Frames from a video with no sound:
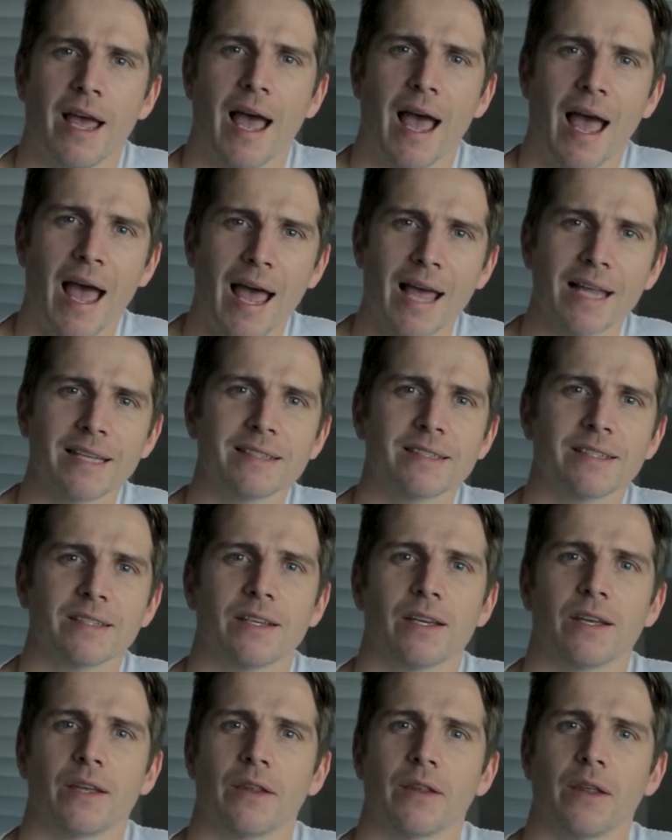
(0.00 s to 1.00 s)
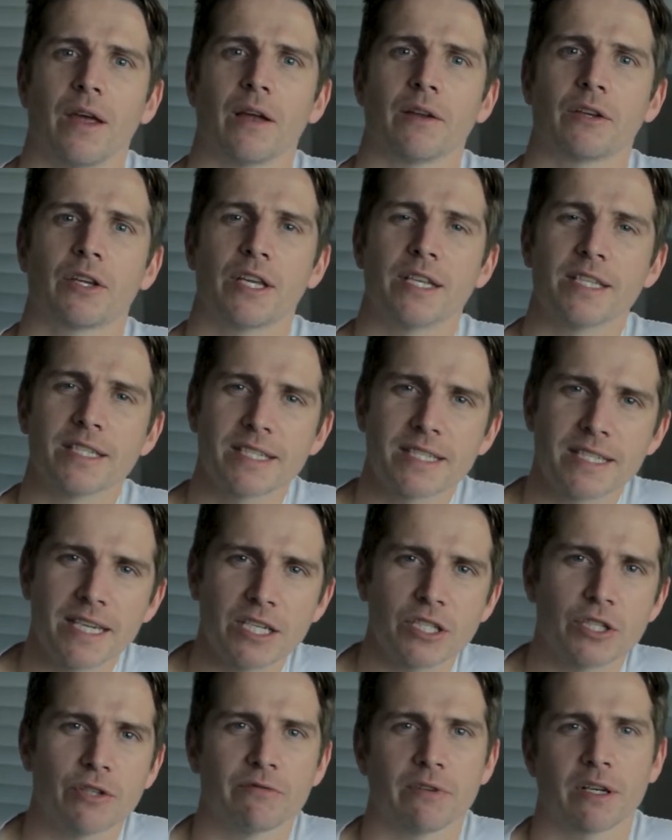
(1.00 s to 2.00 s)
and a
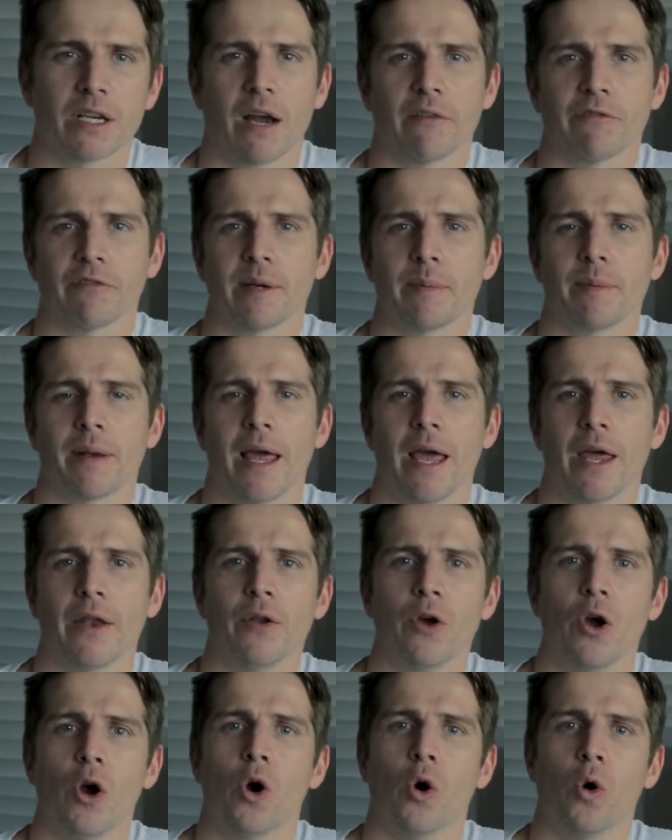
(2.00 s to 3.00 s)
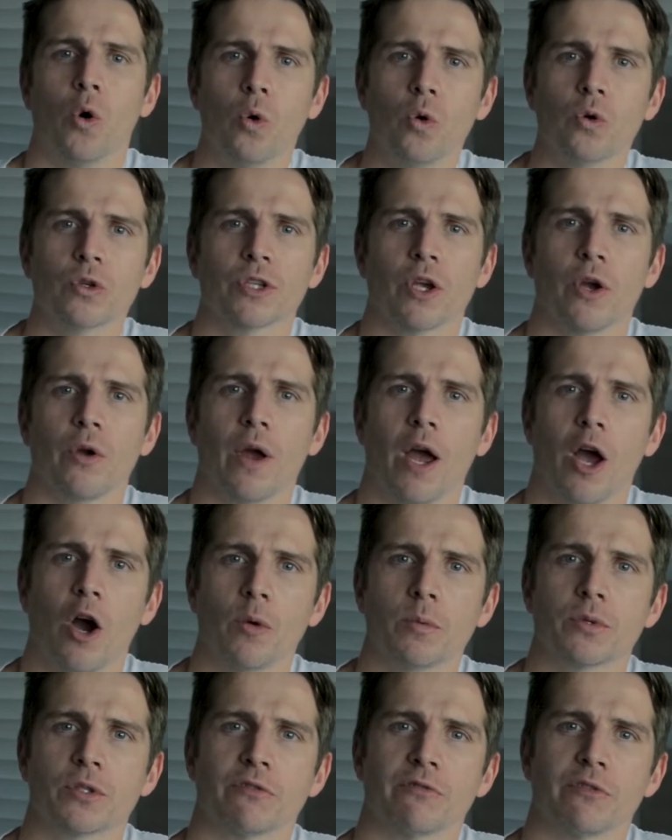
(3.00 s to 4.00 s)
consistent recovery plan also
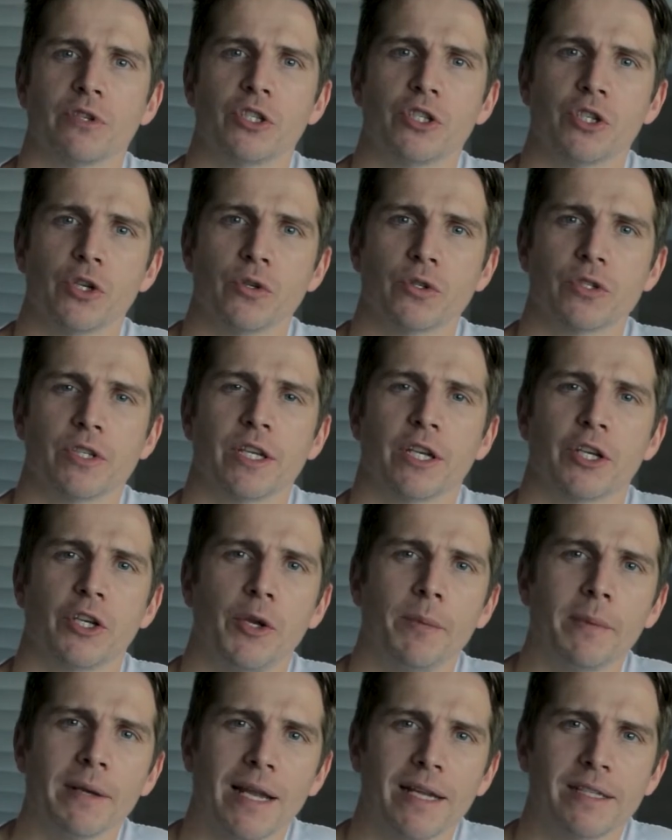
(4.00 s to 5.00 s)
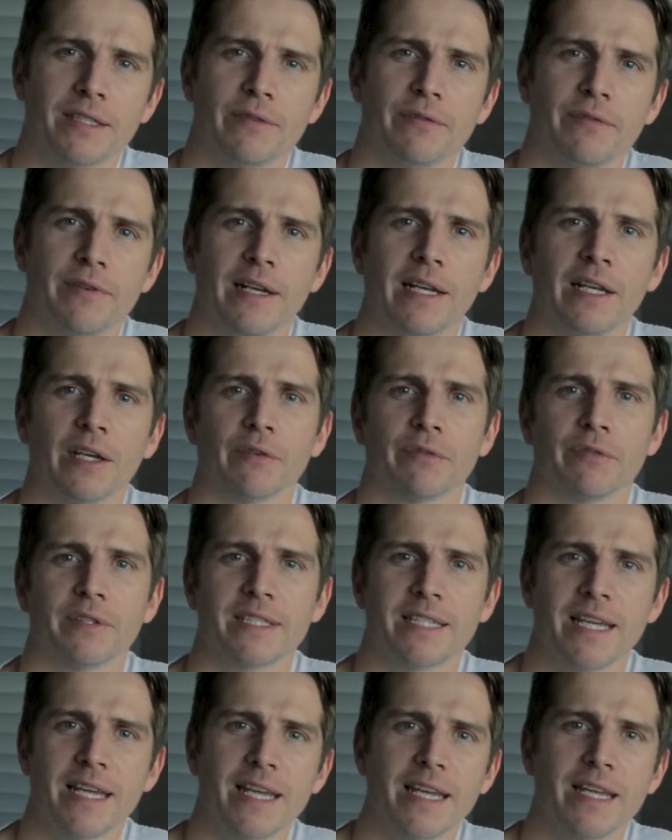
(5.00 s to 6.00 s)
helps to reduce the accumulative feeling of
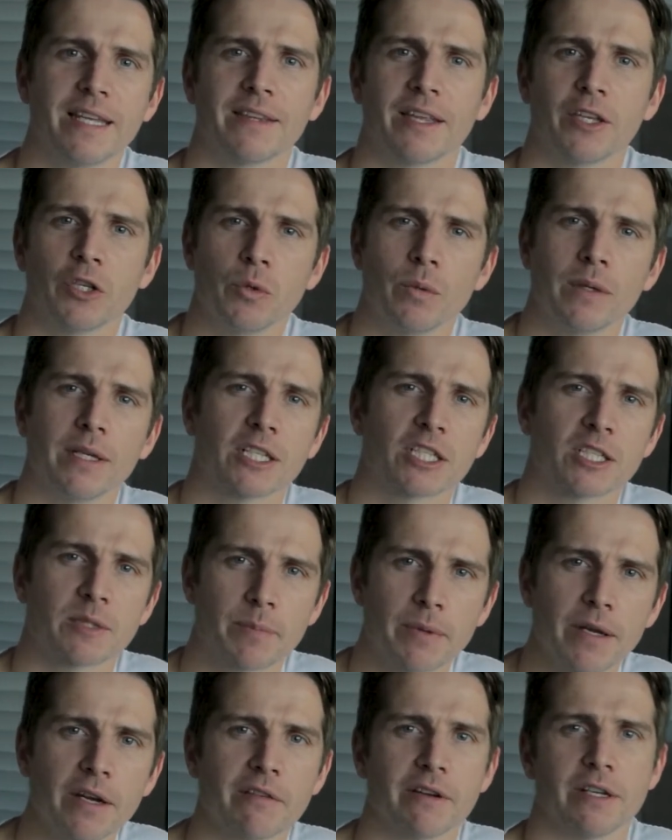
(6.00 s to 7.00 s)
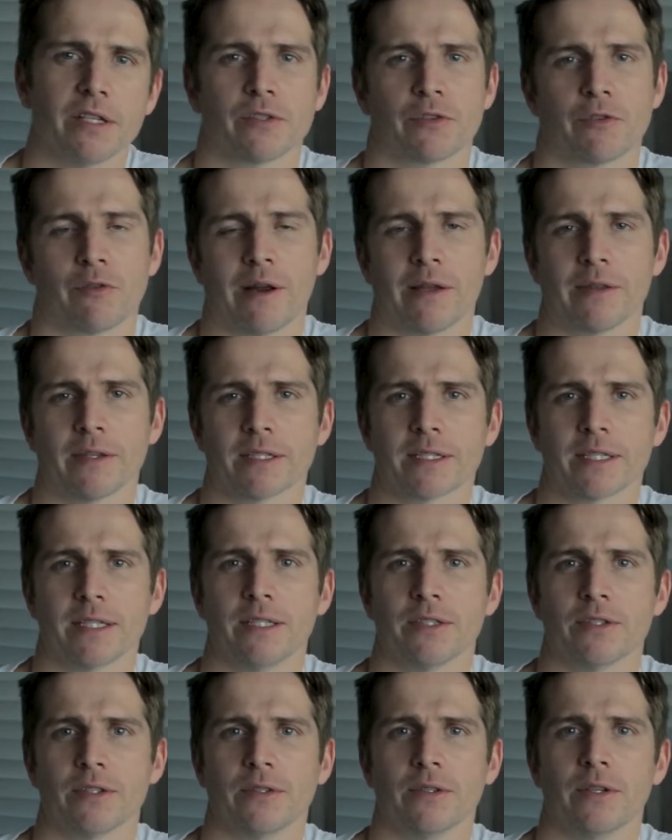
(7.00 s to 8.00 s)
fatigue that you will experience throughout the
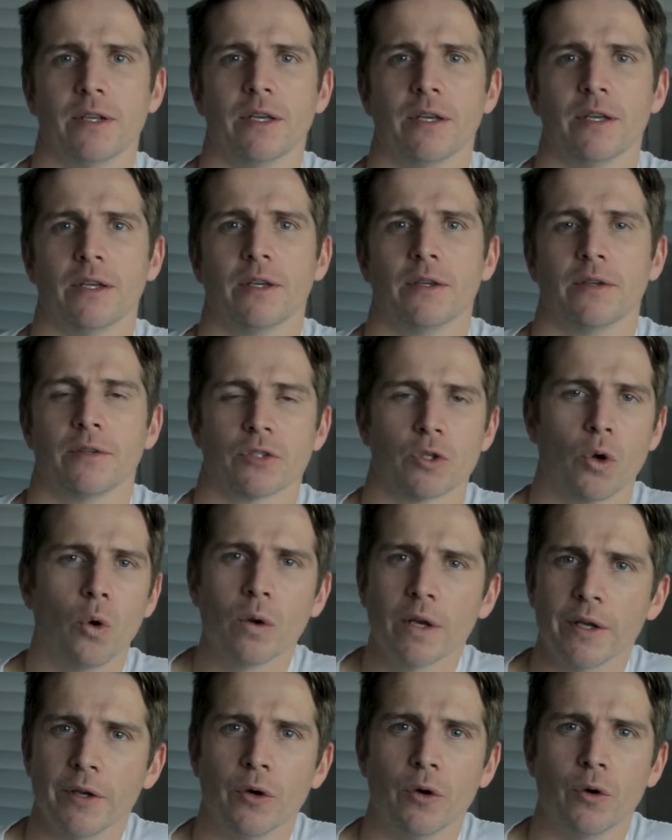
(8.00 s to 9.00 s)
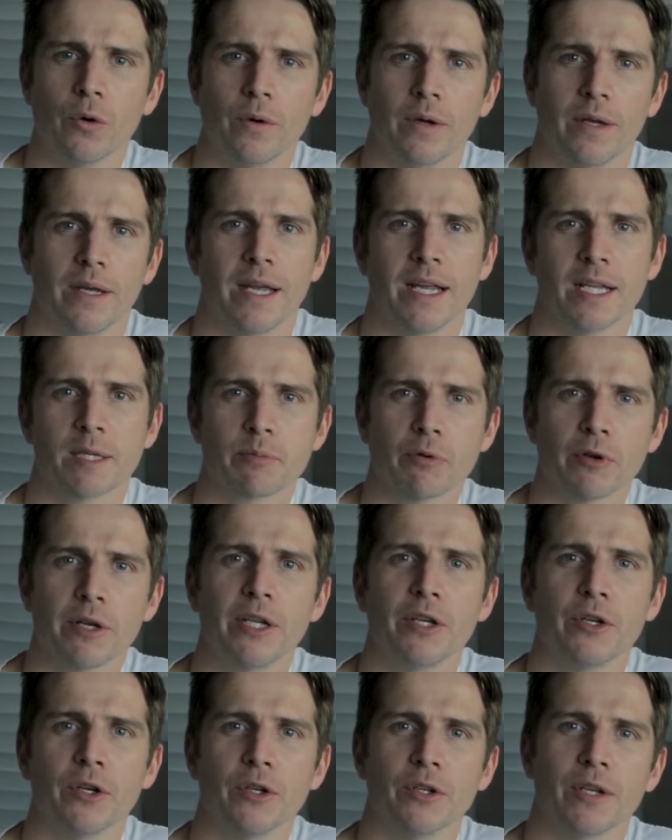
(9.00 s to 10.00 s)
season. So all in all, it's pretty
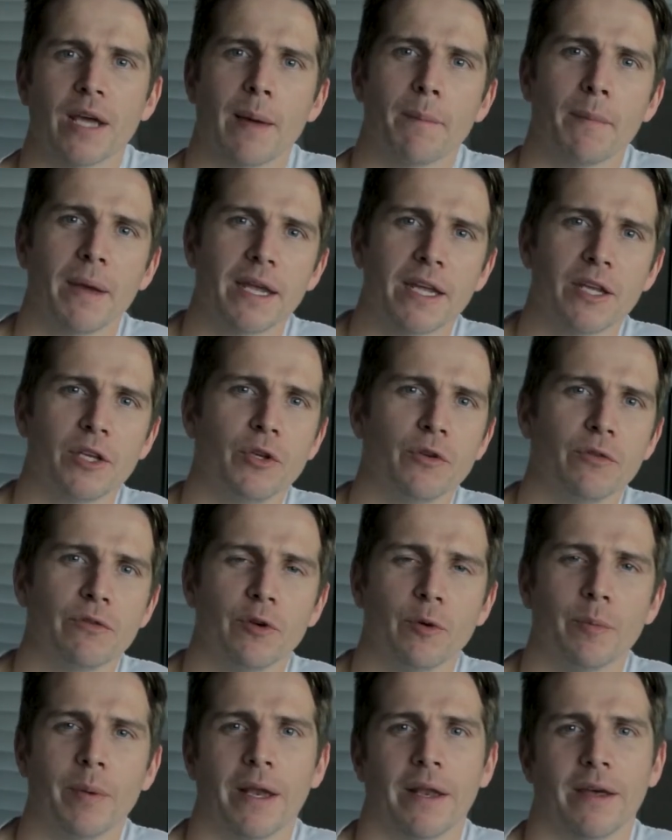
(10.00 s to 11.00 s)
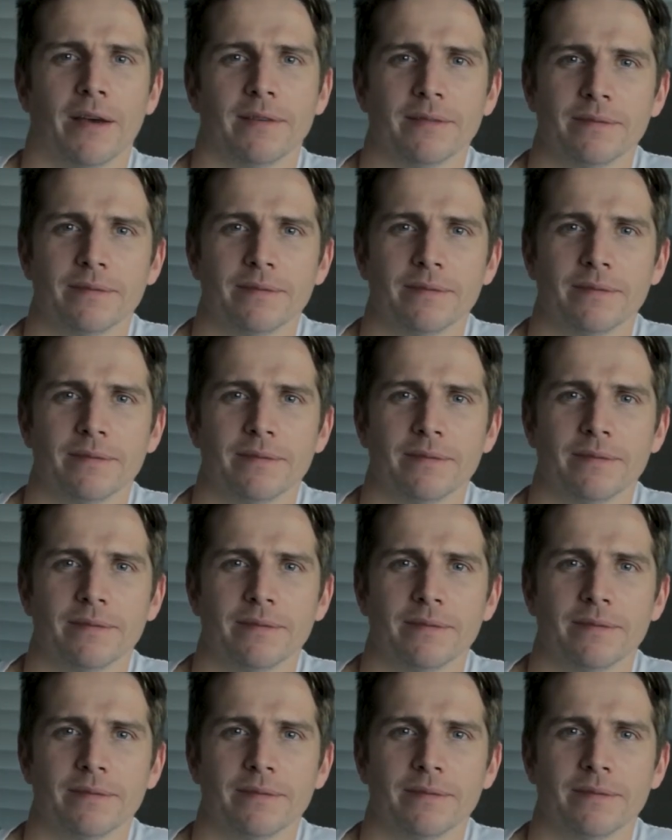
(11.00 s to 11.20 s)
good at making you feel better.